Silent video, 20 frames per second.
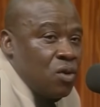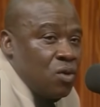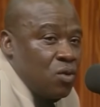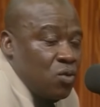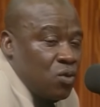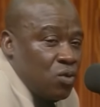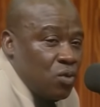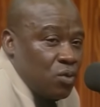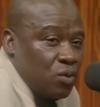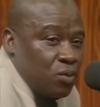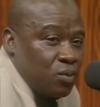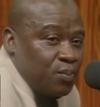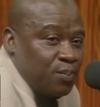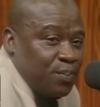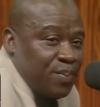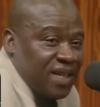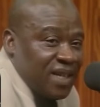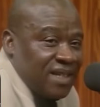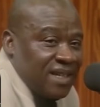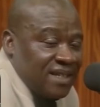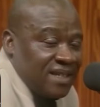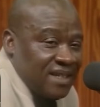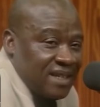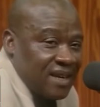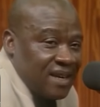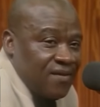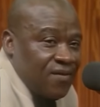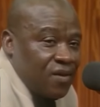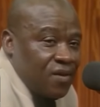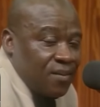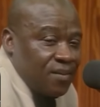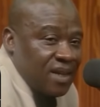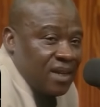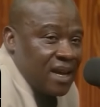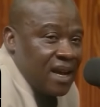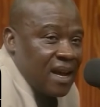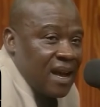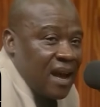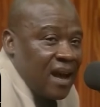will pick the trail from there